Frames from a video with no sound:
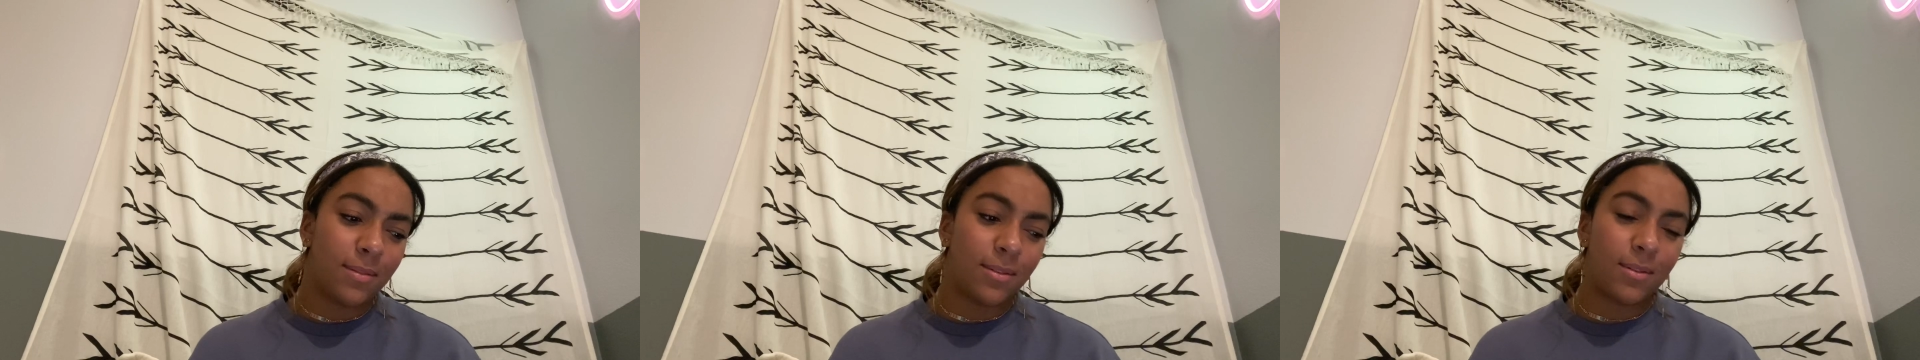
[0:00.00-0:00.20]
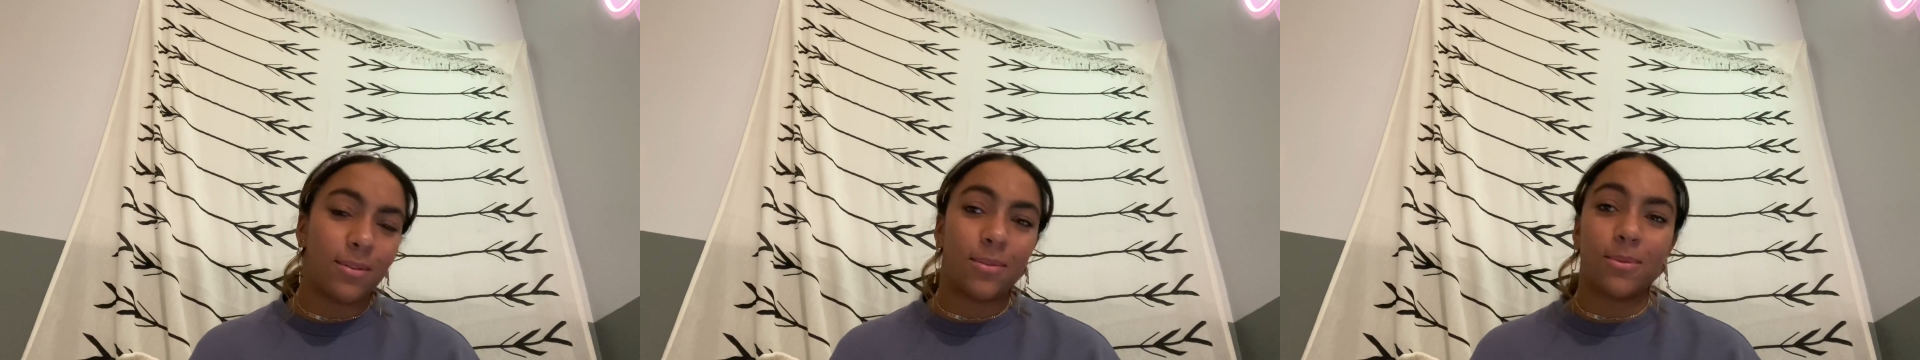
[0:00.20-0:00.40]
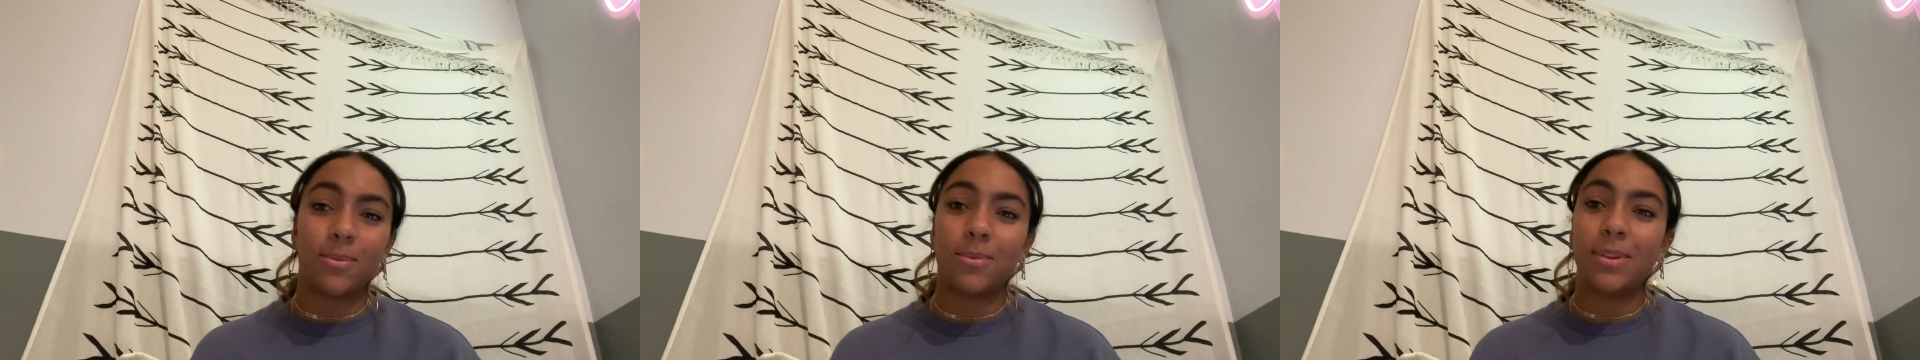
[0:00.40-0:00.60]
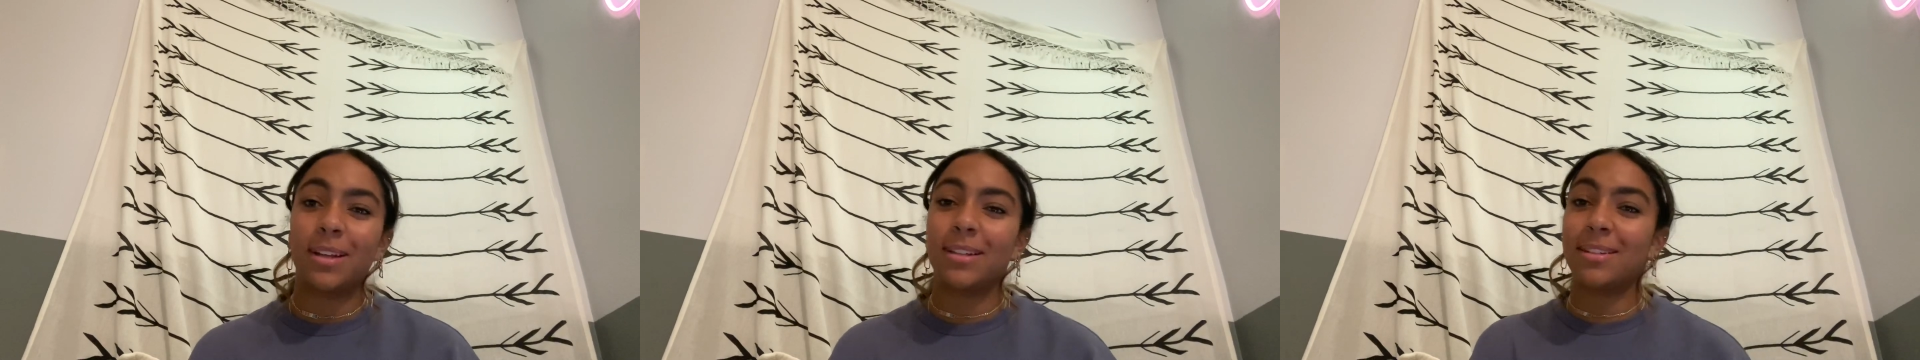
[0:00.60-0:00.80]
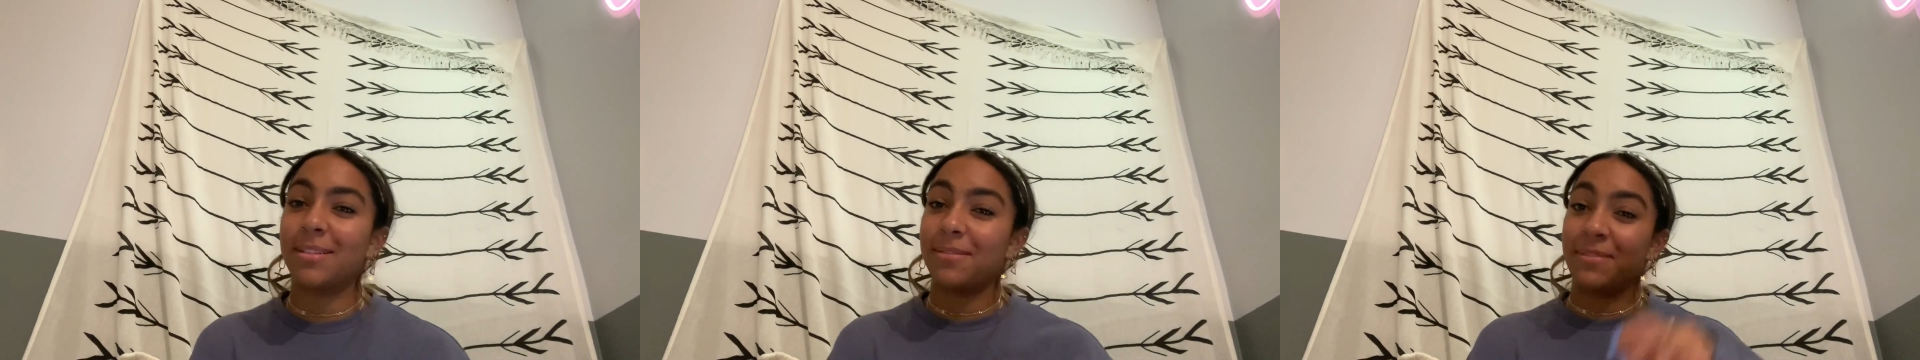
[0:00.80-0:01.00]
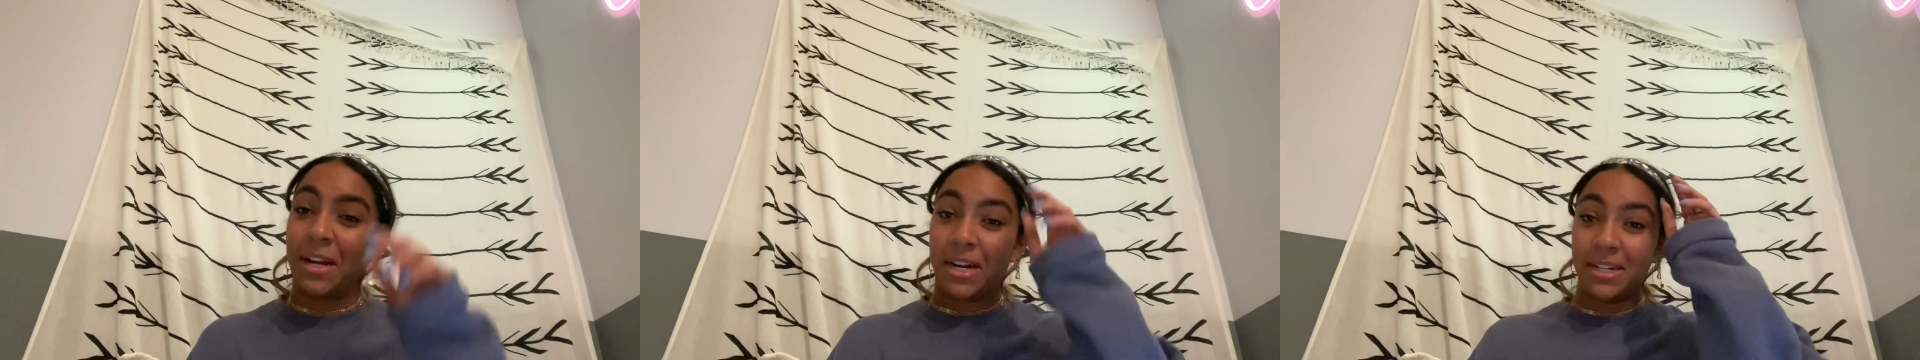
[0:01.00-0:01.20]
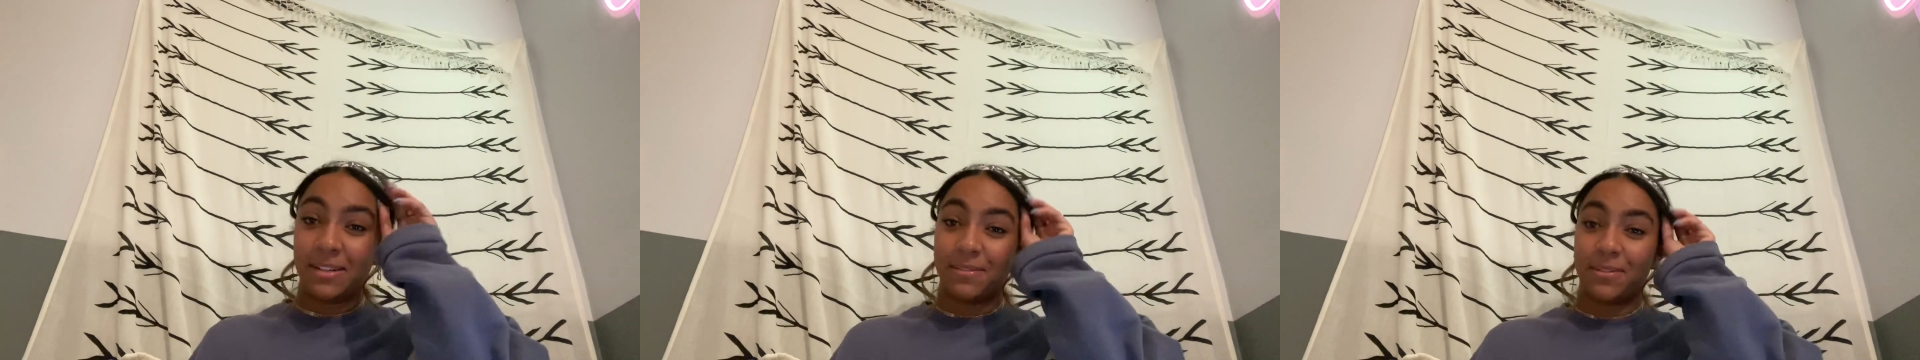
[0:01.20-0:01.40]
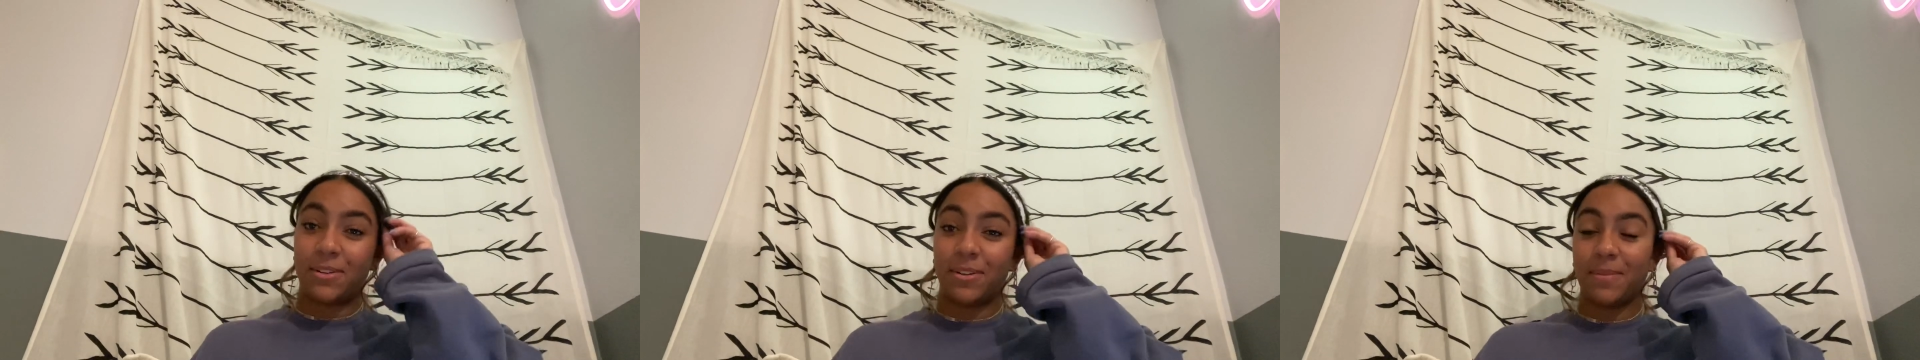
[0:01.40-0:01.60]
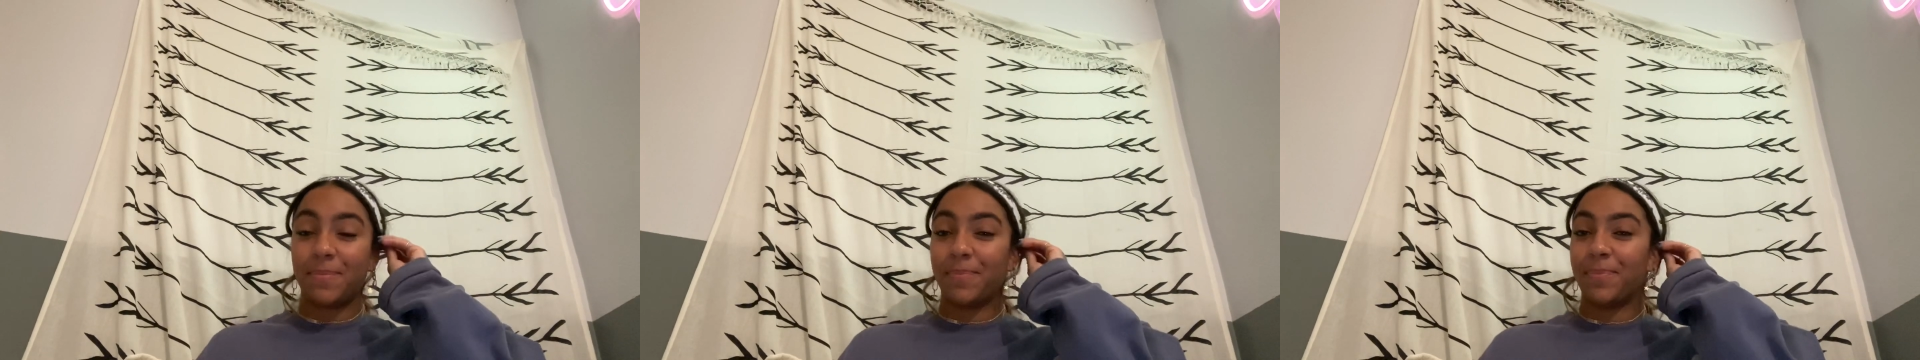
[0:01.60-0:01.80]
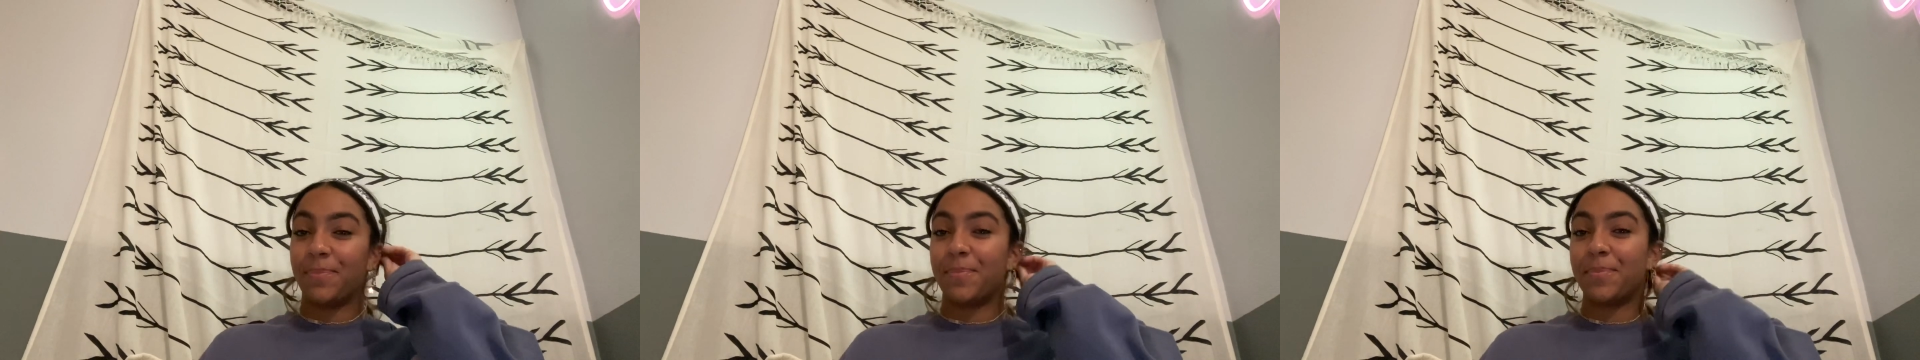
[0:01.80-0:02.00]
Oh, that's very difficult.
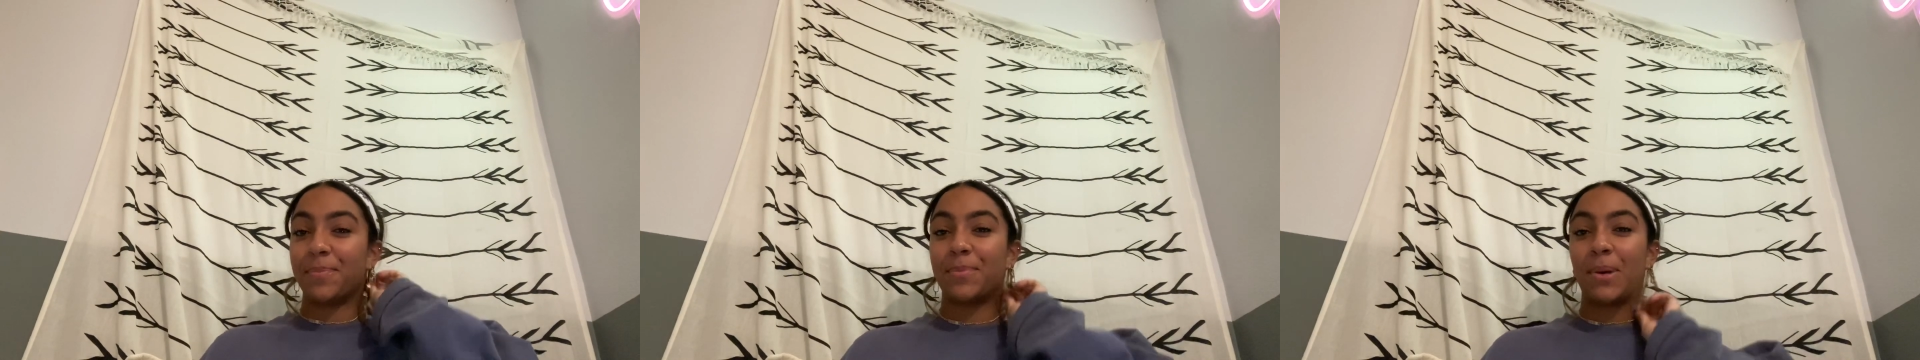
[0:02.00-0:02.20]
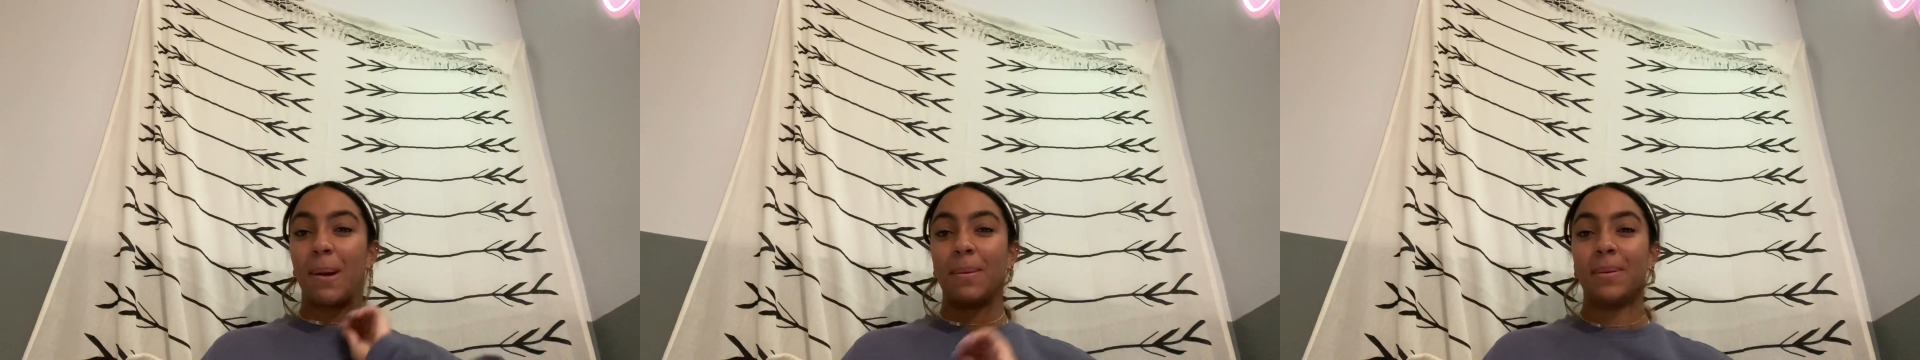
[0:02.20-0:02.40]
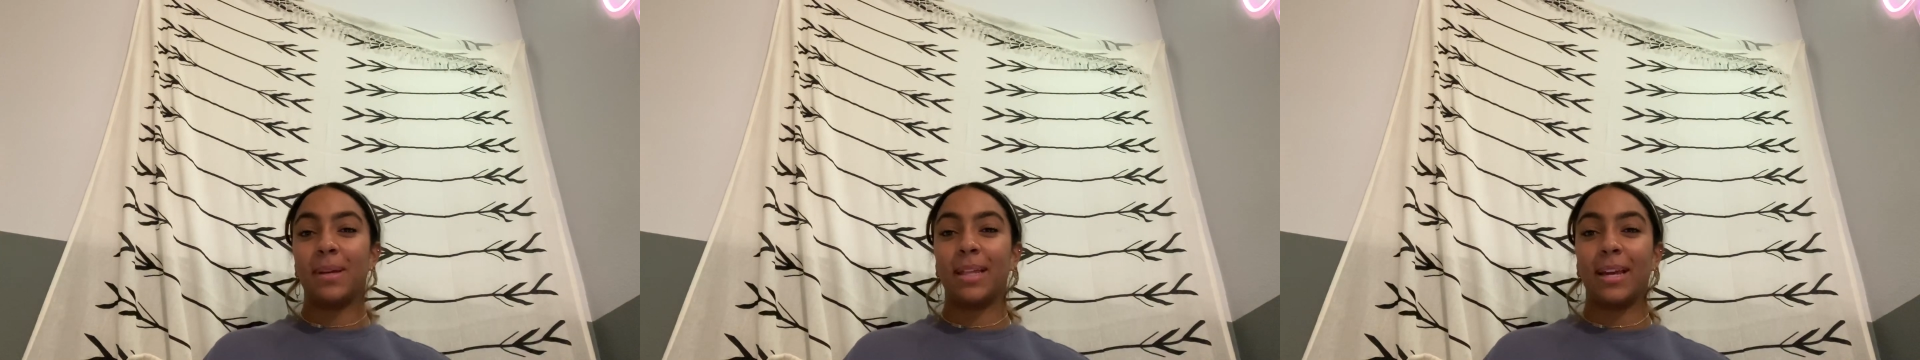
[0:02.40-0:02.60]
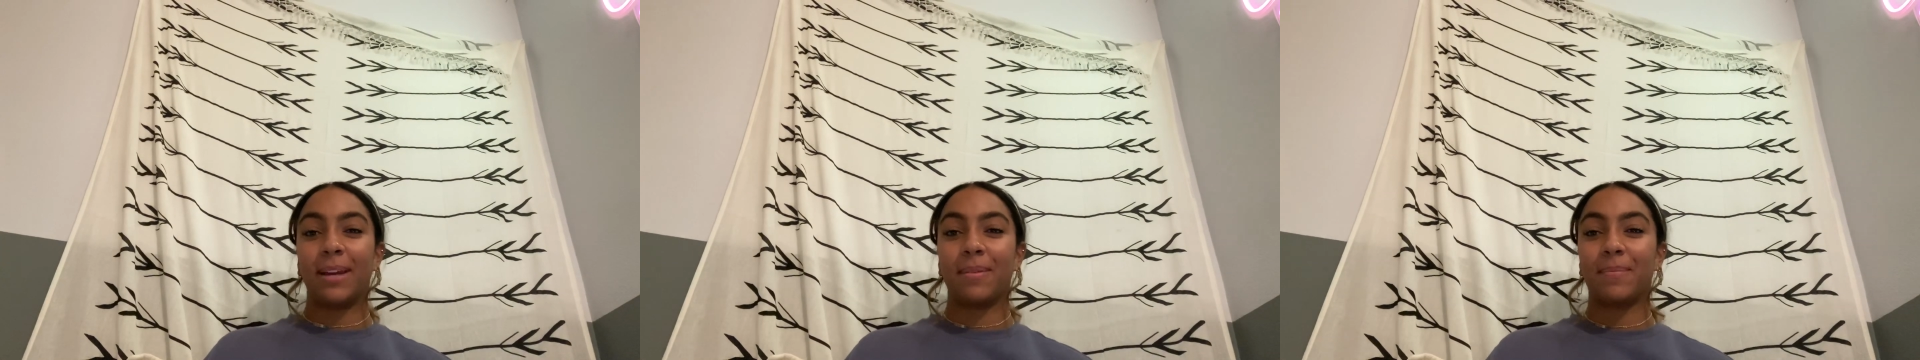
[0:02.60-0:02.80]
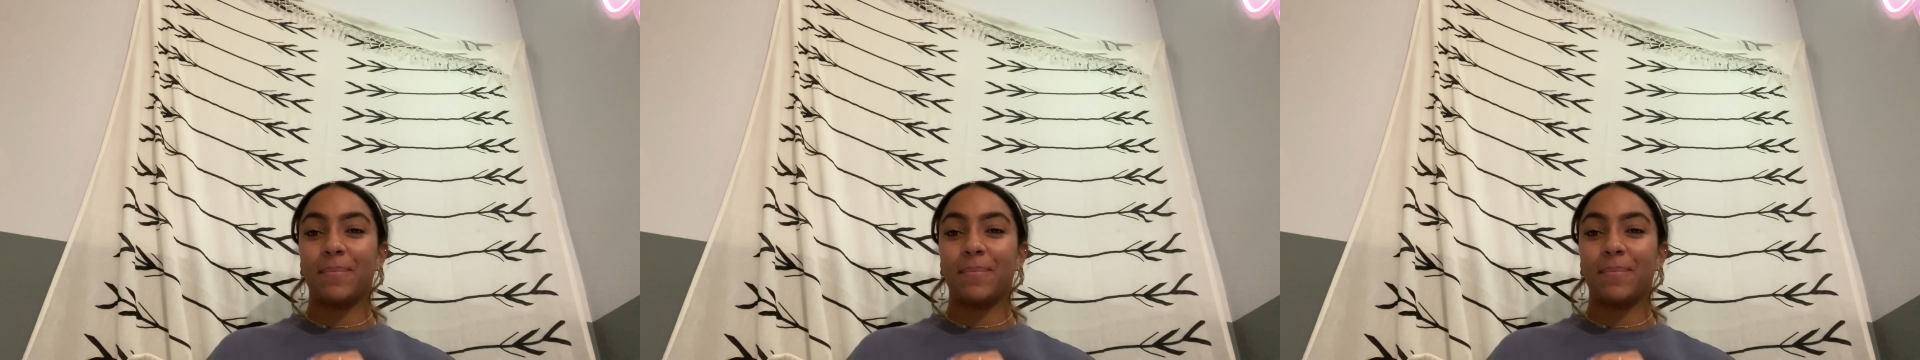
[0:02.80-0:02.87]
Probably like,